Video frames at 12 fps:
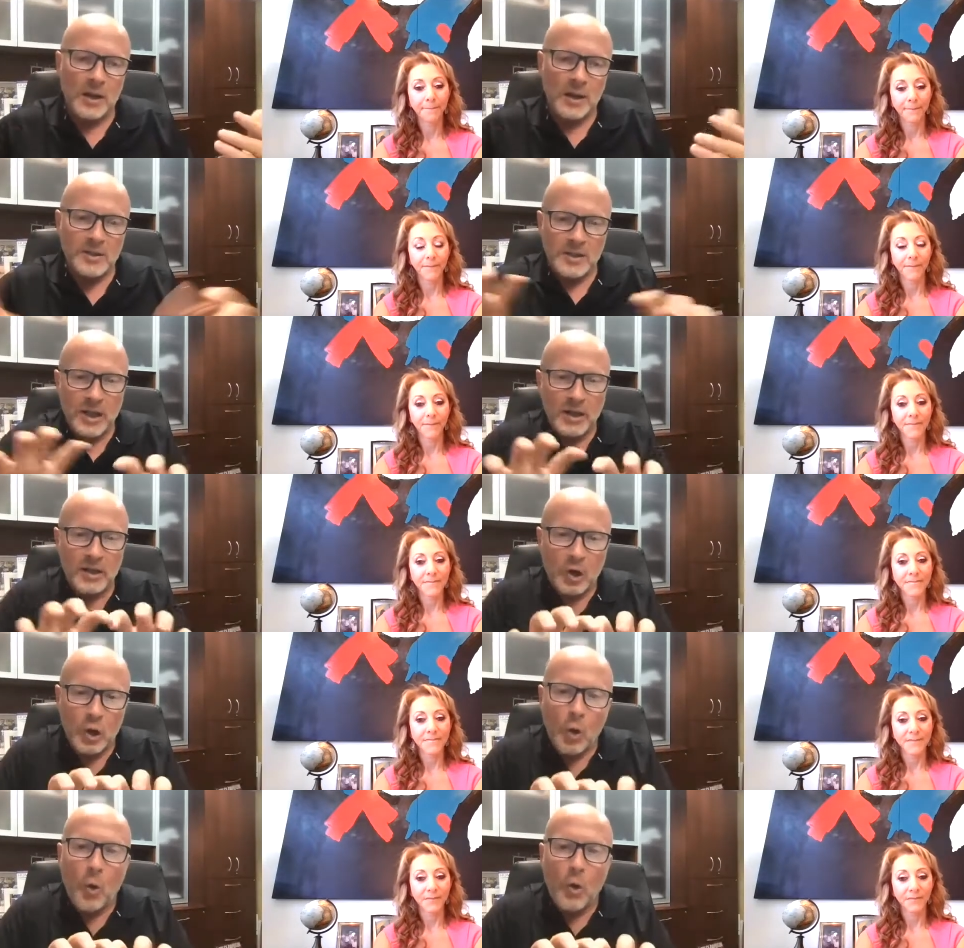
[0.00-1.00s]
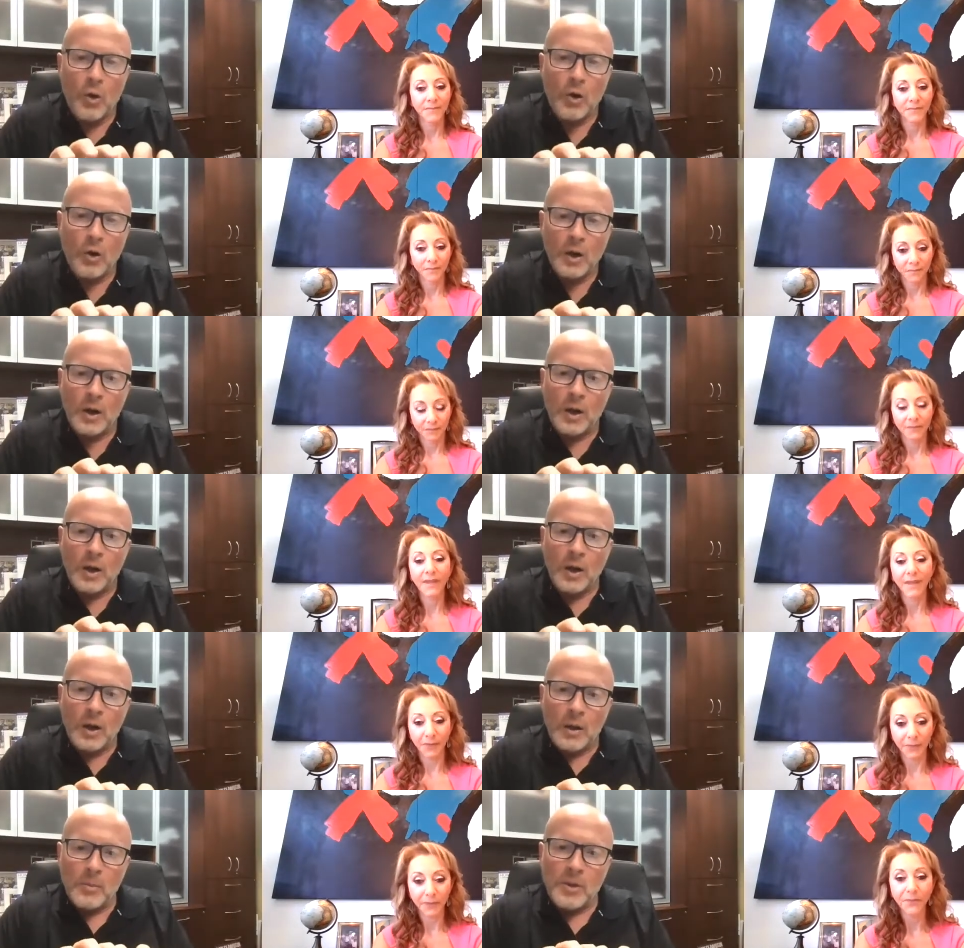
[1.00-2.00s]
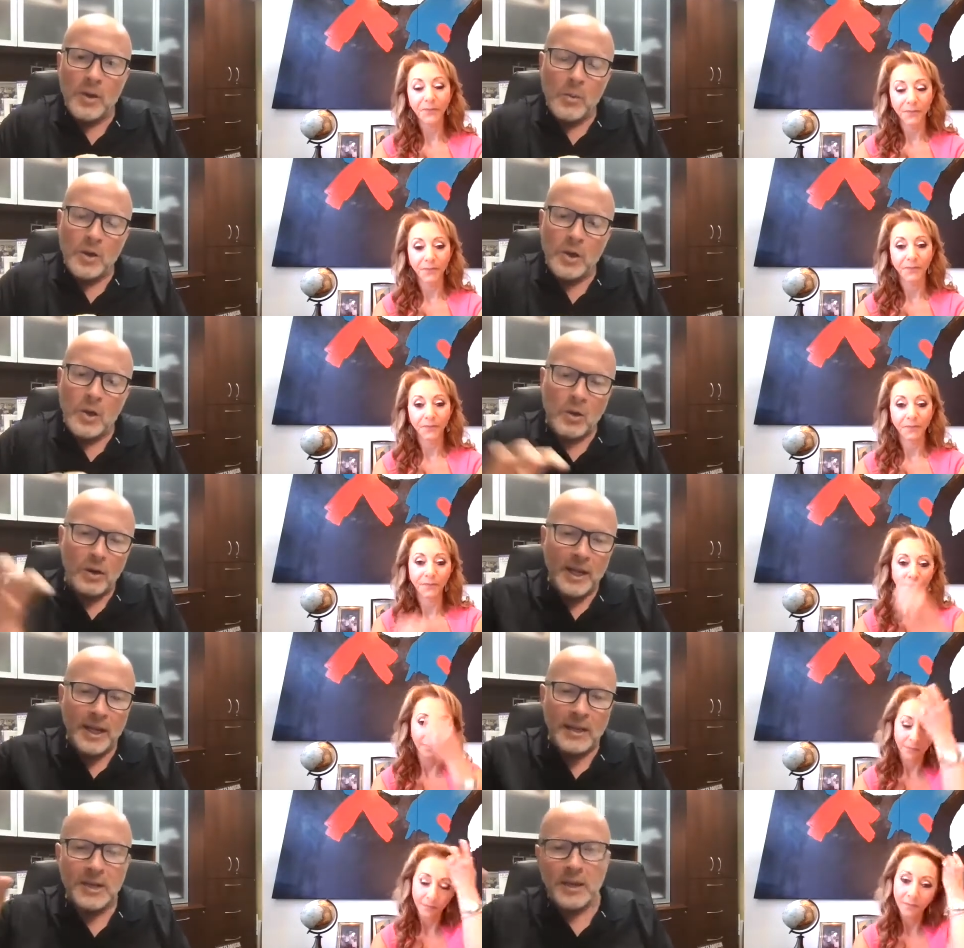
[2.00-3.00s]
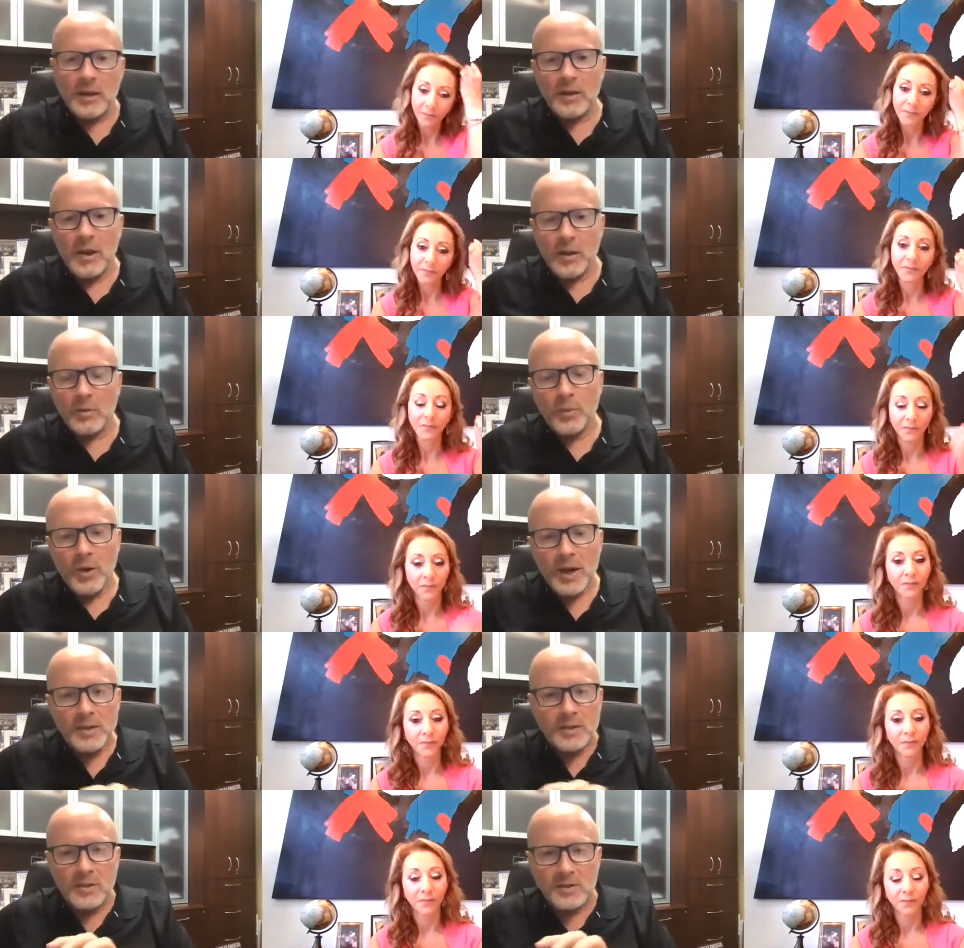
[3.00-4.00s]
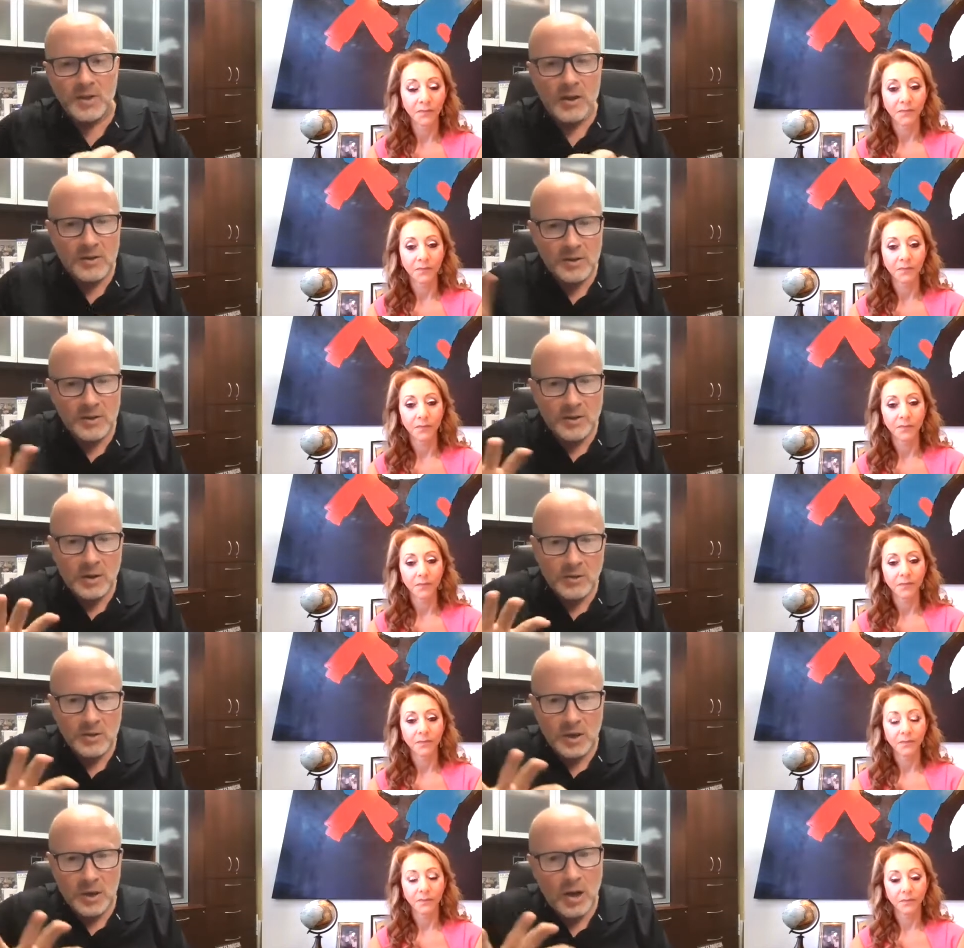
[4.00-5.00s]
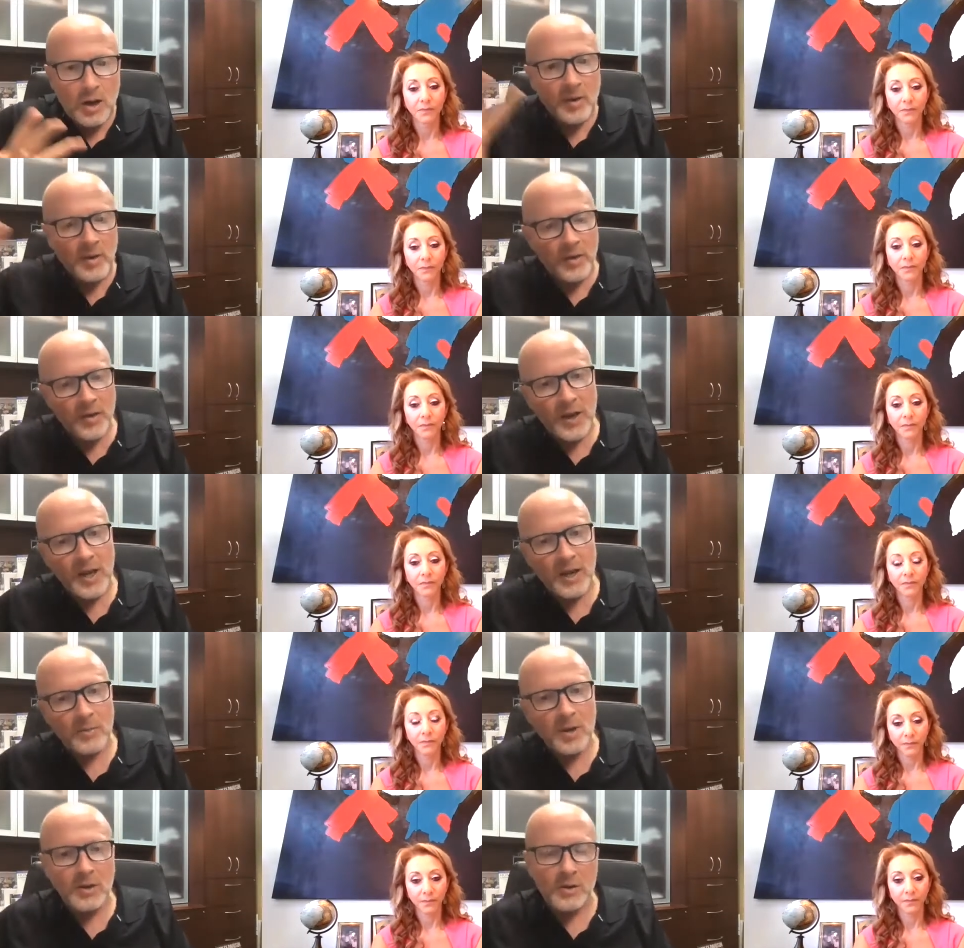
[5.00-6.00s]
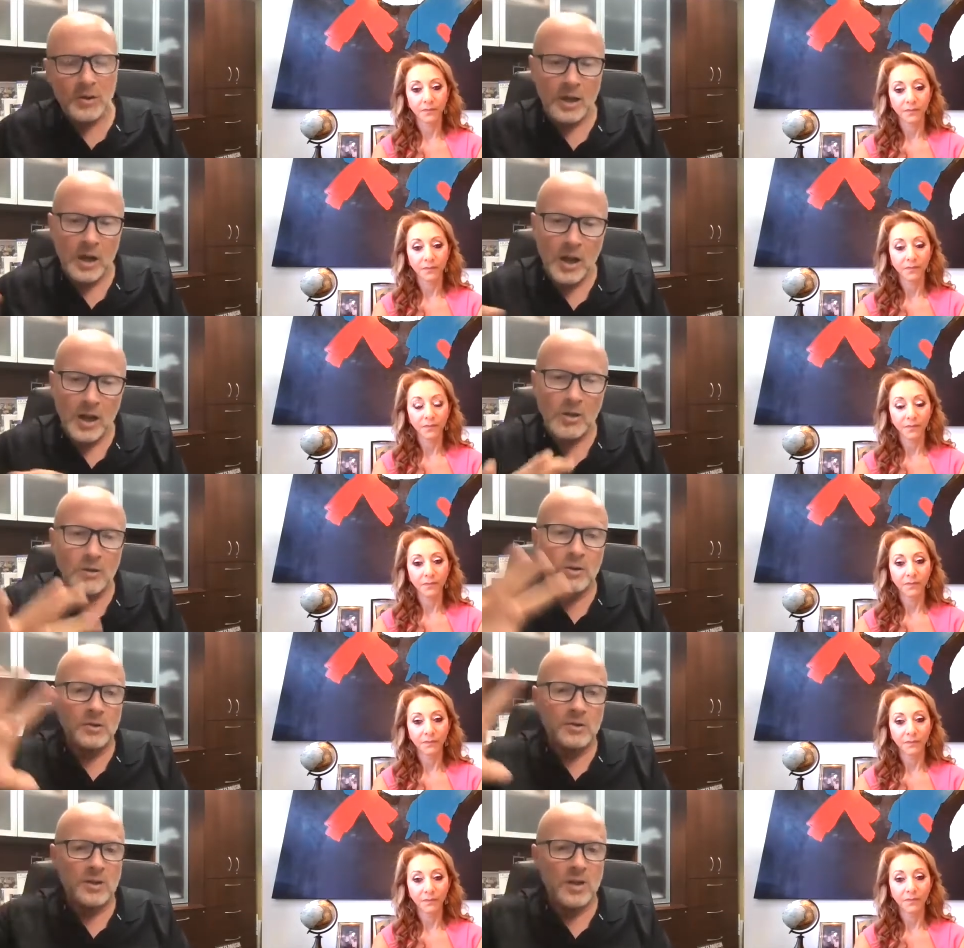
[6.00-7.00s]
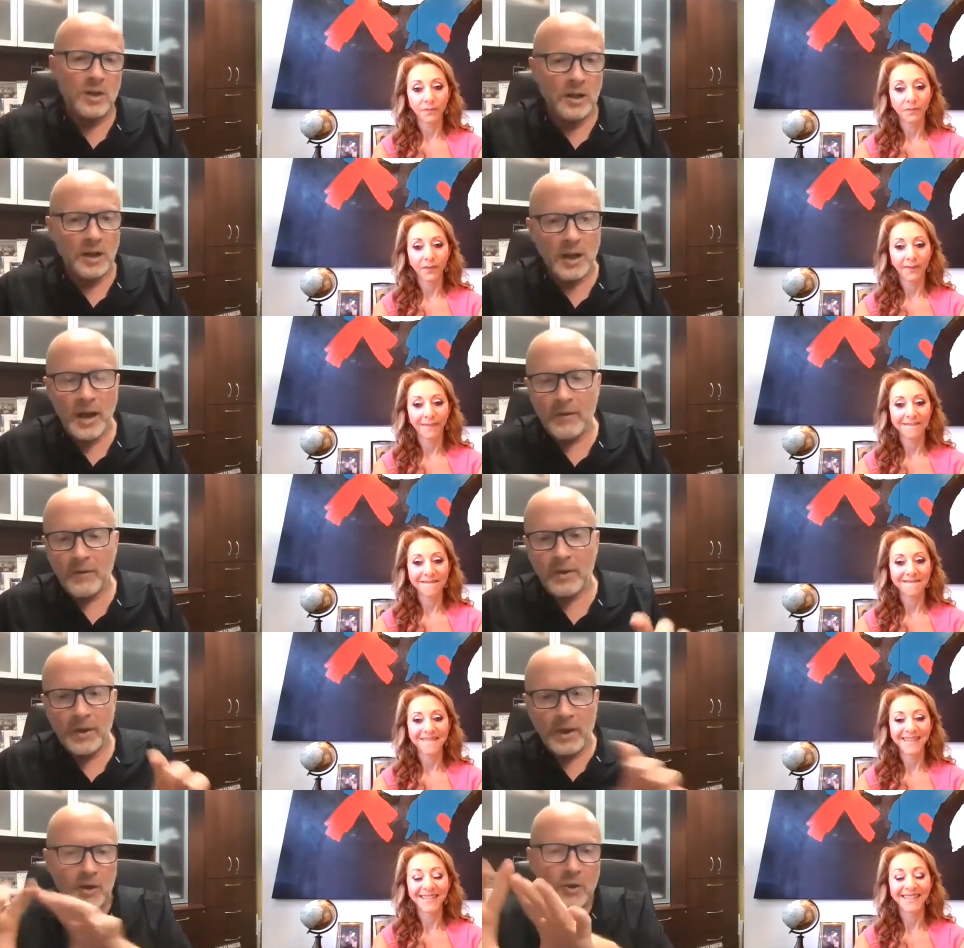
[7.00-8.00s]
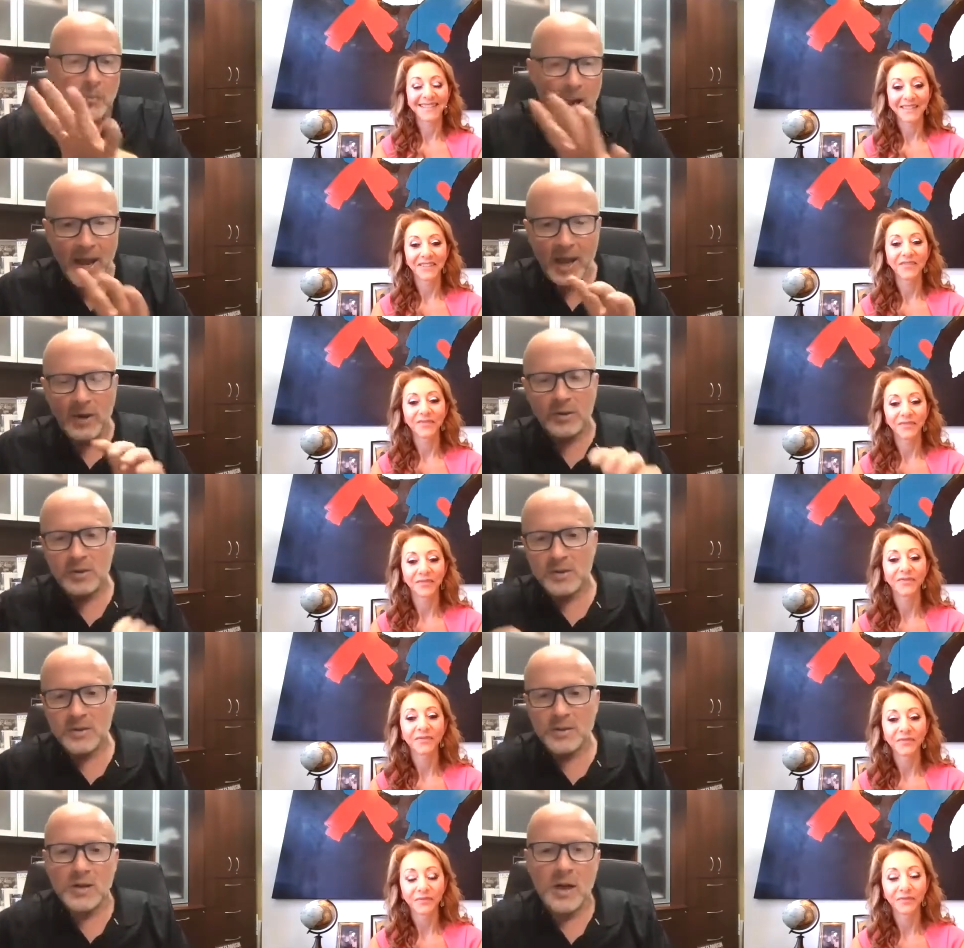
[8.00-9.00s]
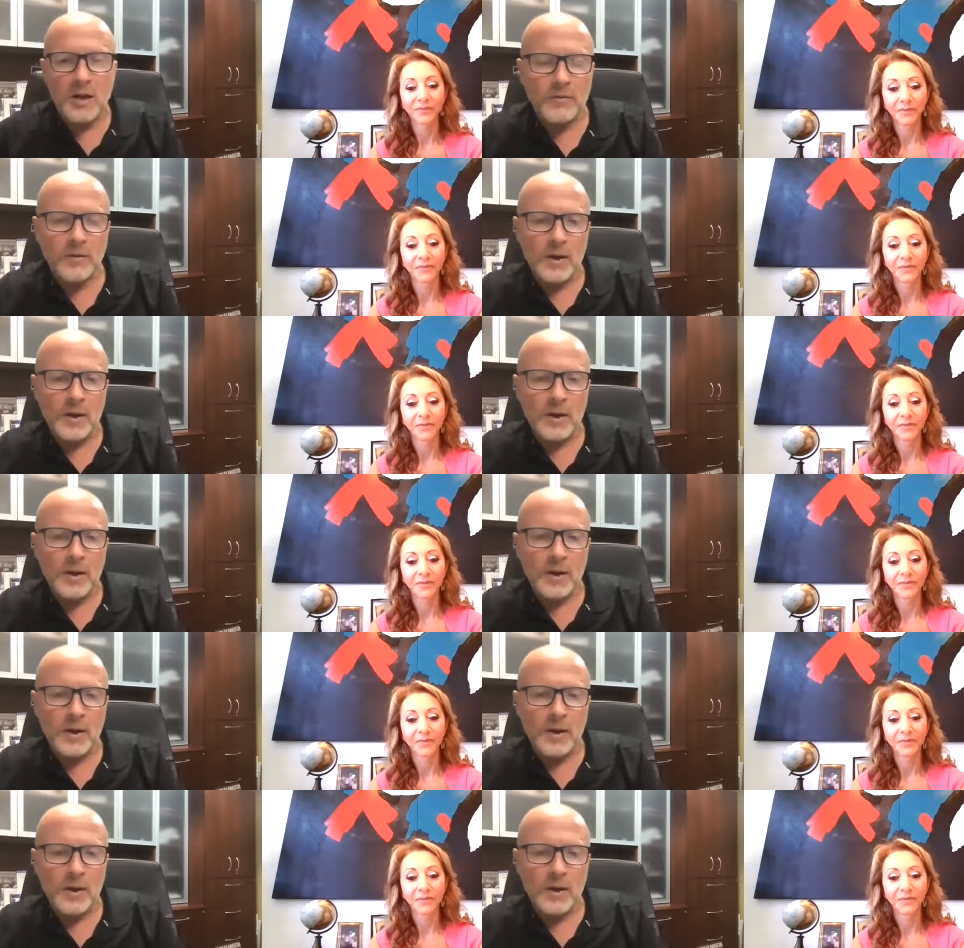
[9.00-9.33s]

Speaker 1: is kind of the core. Yeah. Then when you go to LinkedIn and the other places, there's there's a common theme in your colors and in everything in your banners and stuff.